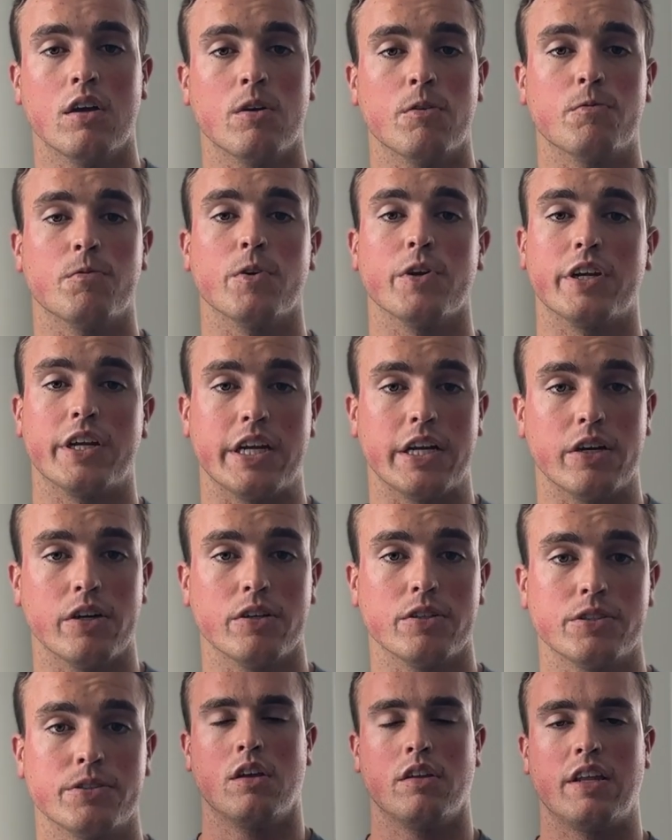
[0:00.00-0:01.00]
for
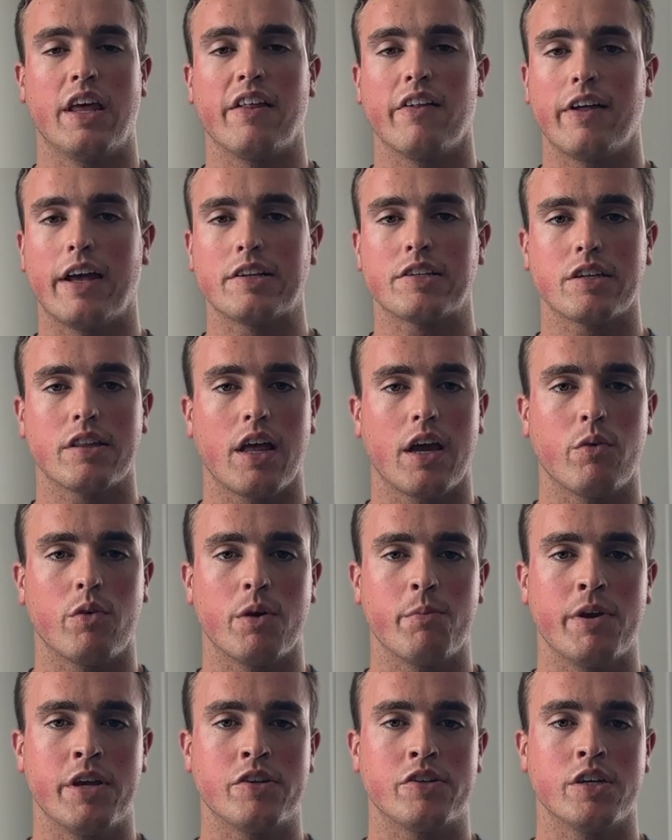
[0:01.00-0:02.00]
years. Now, the last thing that I want to
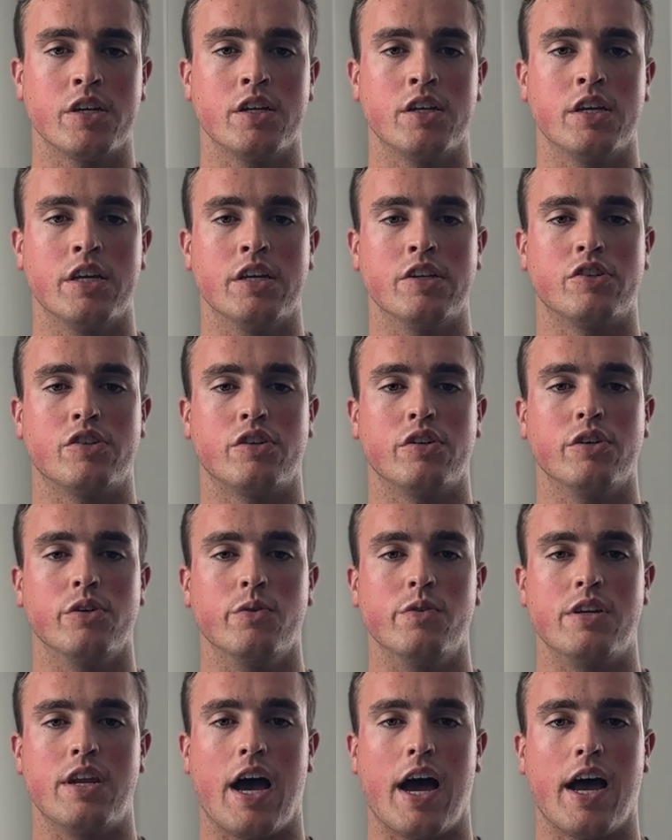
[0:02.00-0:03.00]
mention is to
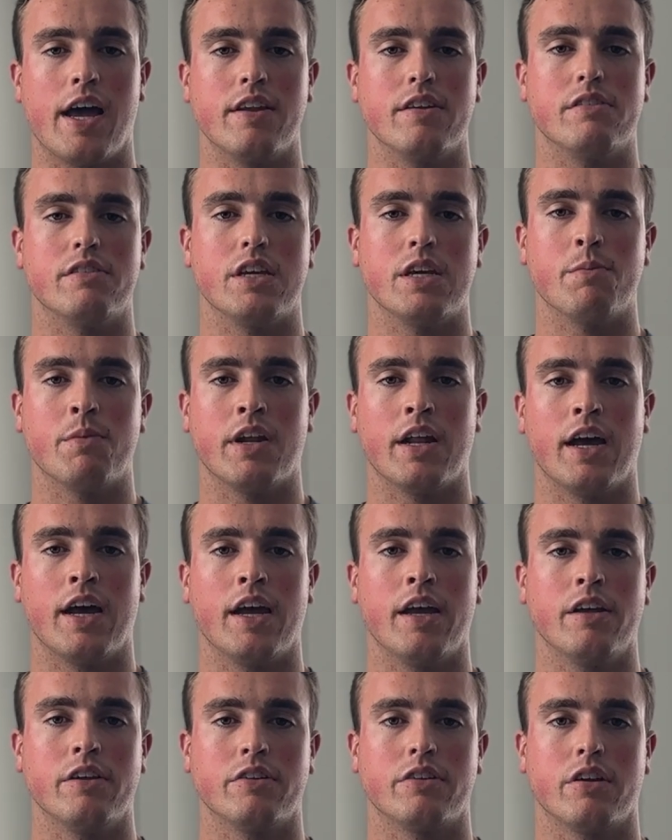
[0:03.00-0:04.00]
not
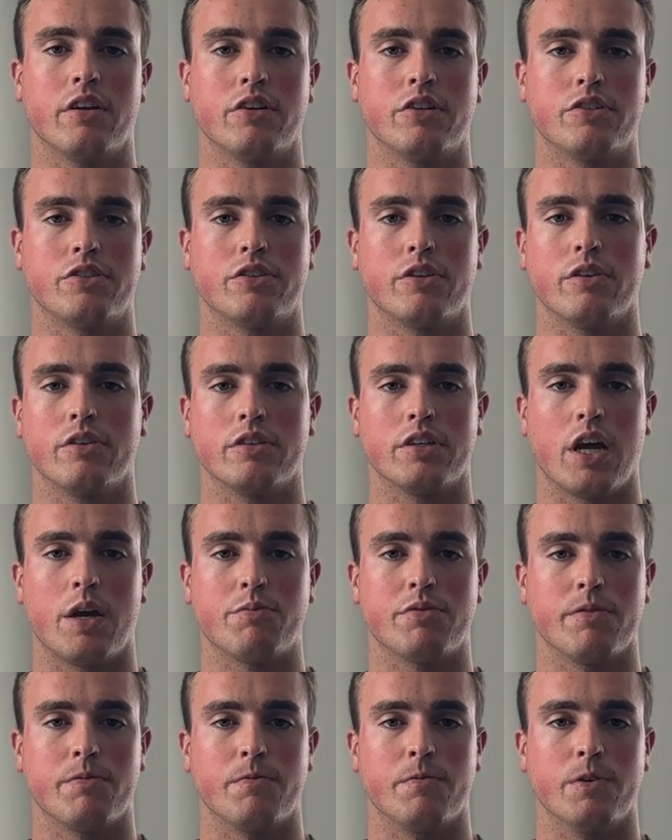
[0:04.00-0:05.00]
demonize certain types
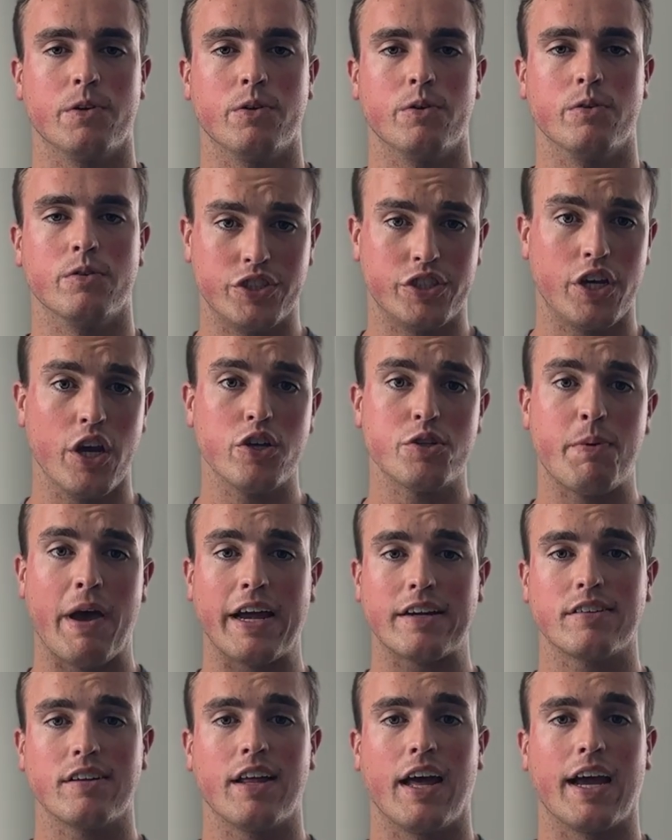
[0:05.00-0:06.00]
of foods. It goes back
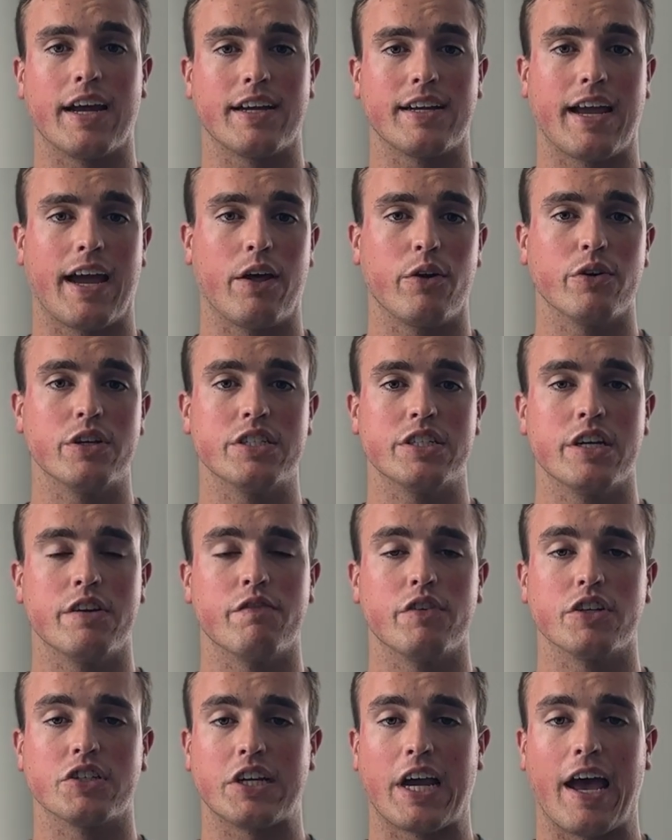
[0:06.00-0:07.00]
to that calories in
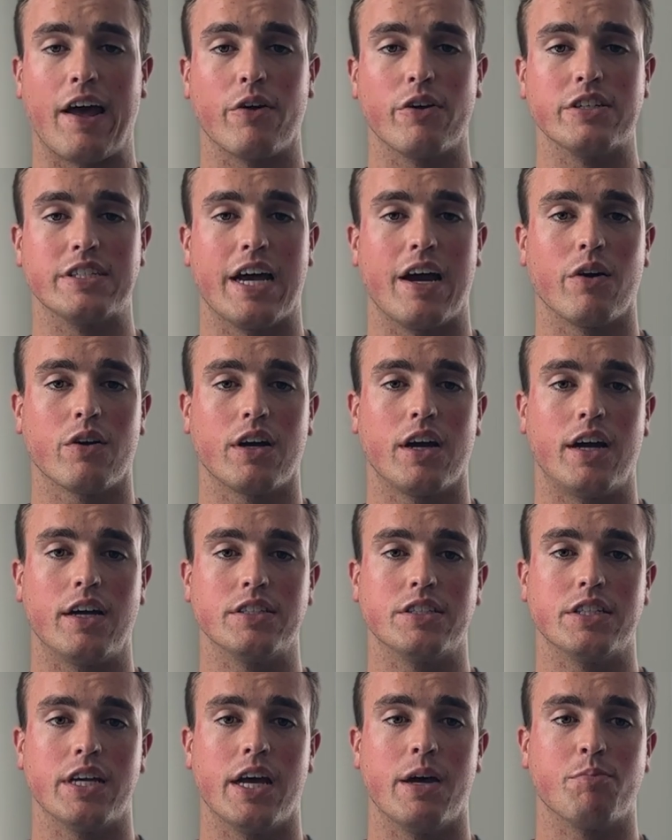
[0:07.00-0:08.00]
versus calories out
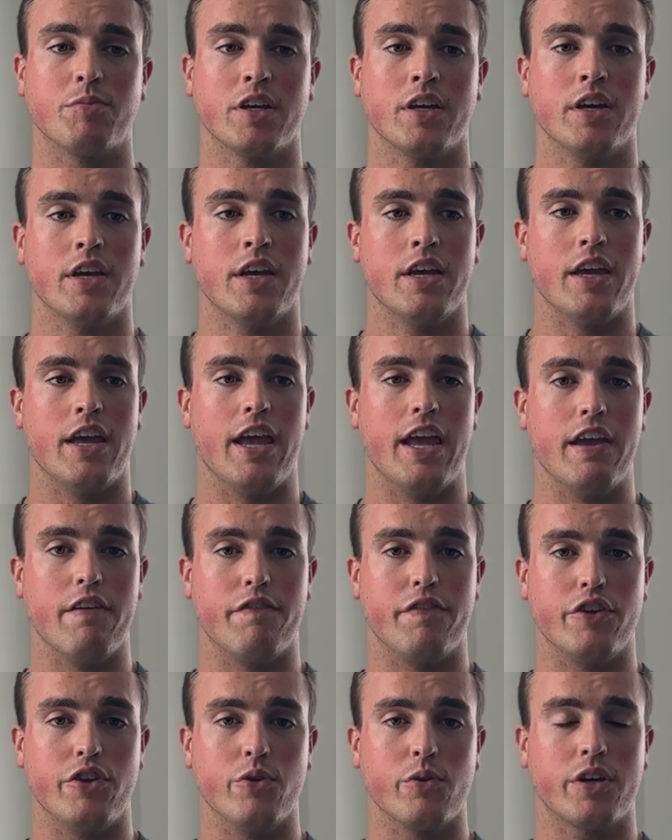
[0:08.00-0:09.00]
concept.
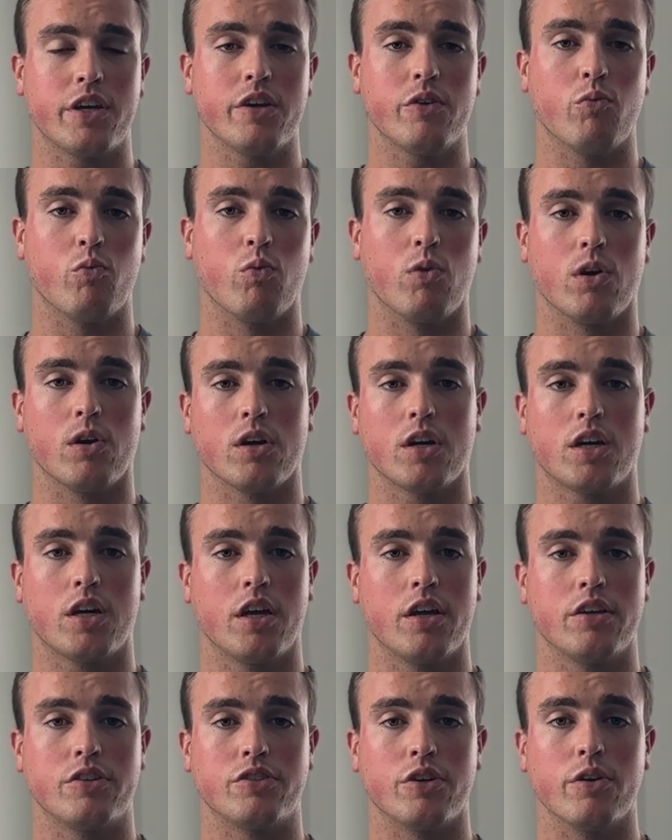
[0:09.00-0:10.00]
If you can work
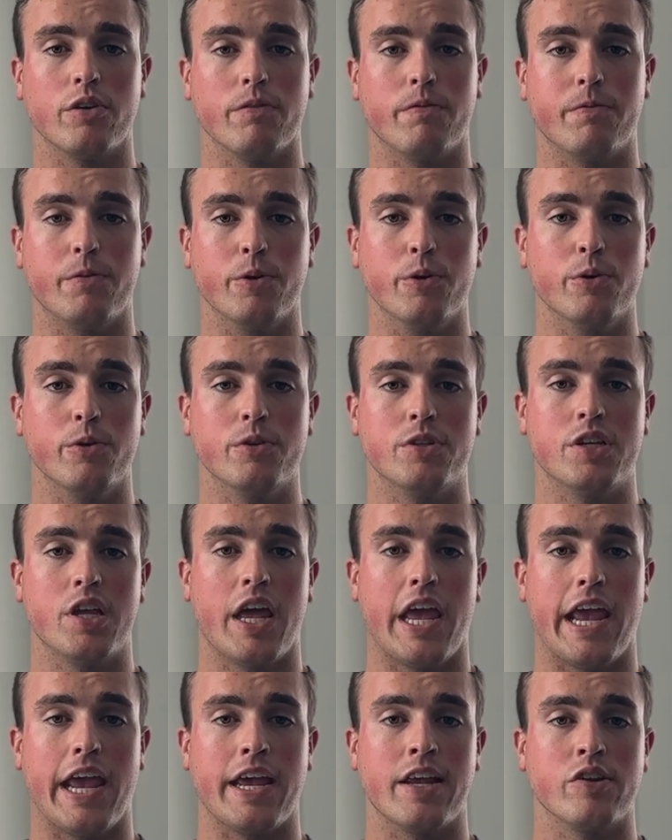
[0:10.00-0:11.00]
certain foods
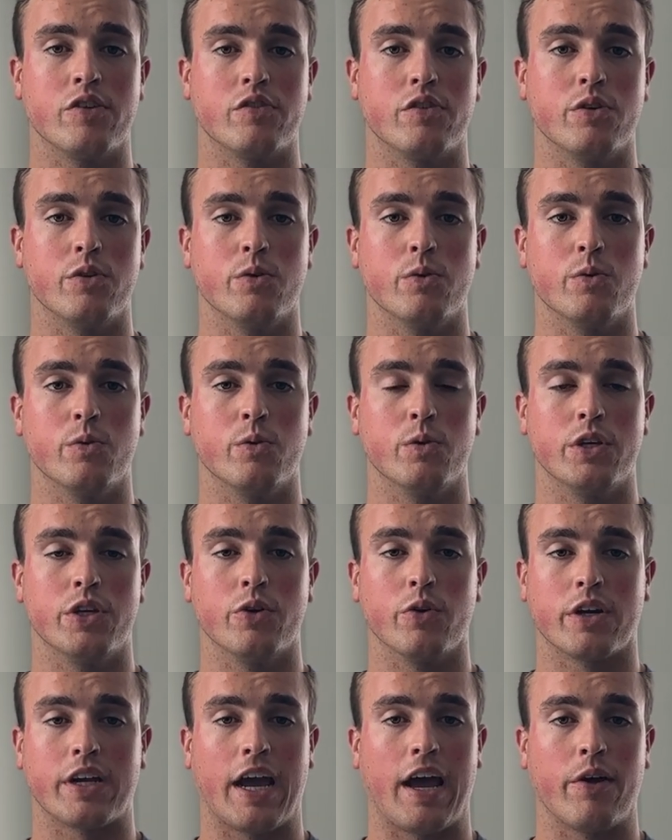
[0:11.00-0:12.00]
into
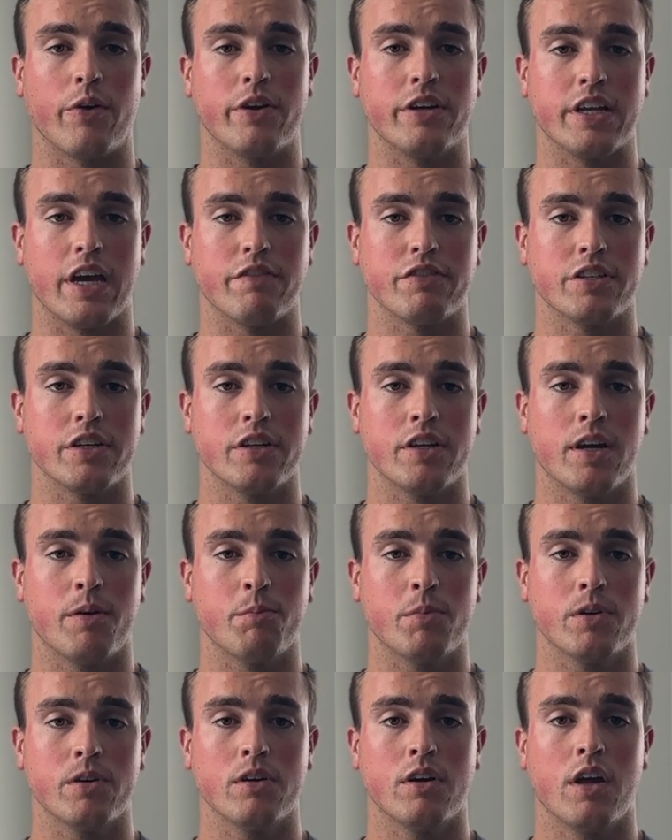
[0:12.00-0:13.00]
your calorie deficit
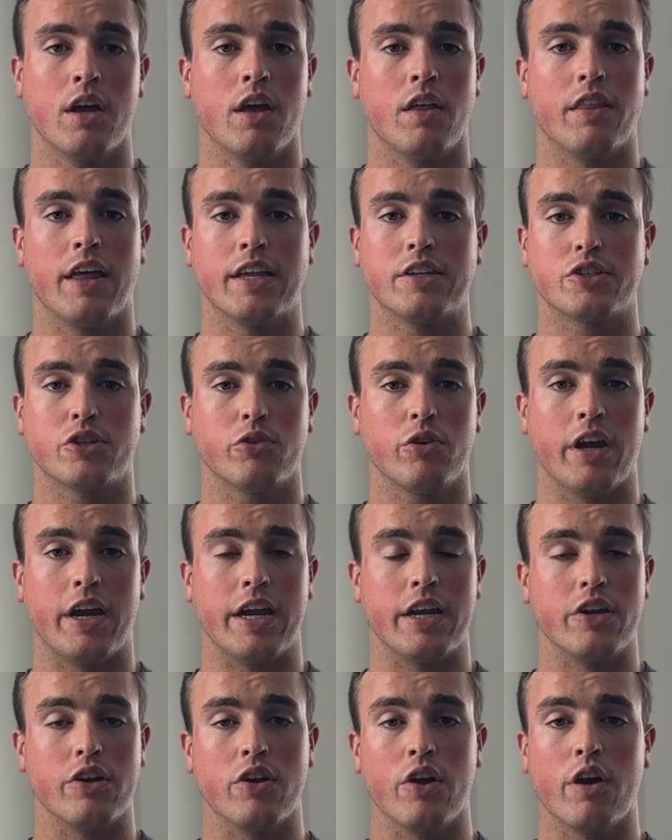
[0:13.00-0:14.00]
number, that's
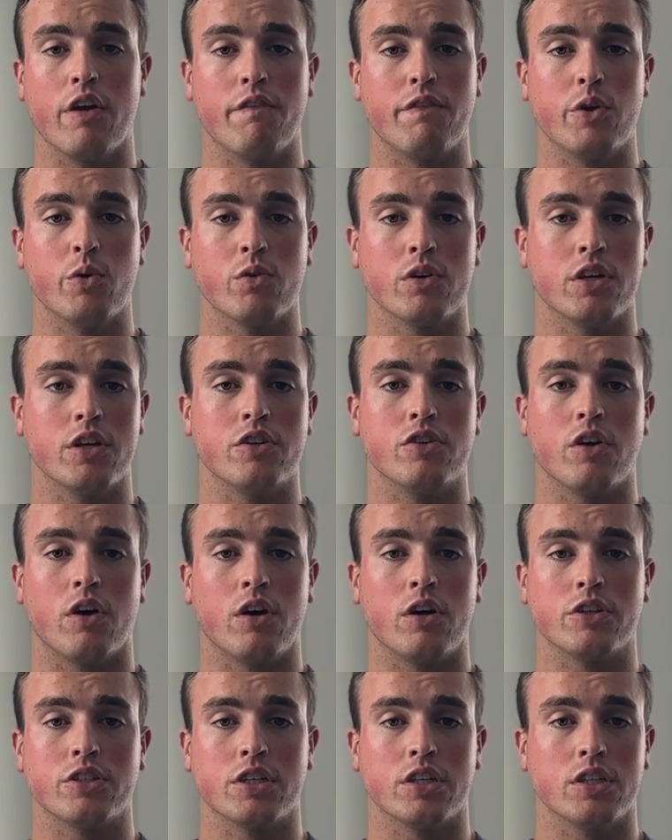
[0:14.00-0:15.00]
great. You know, if you want to
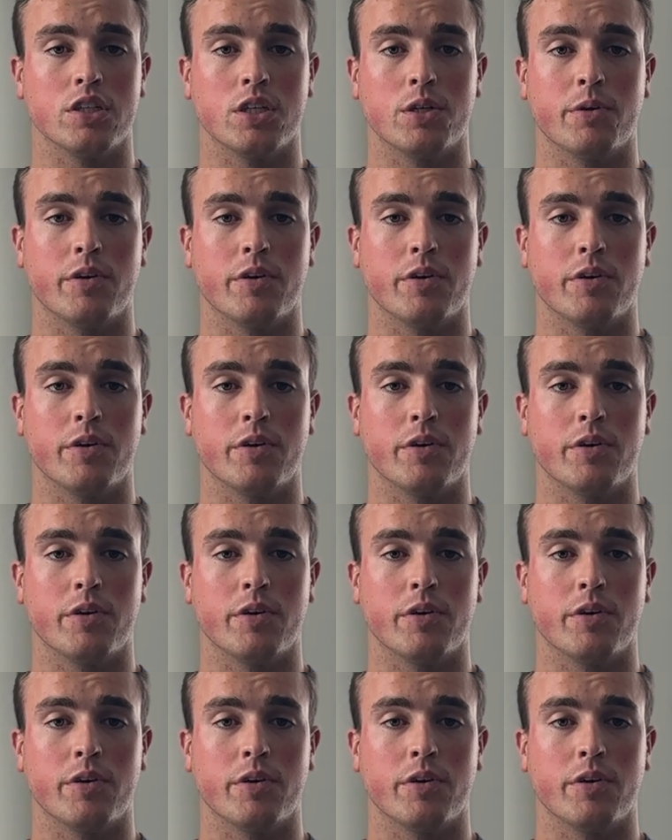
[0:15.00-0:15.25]
indulge in a little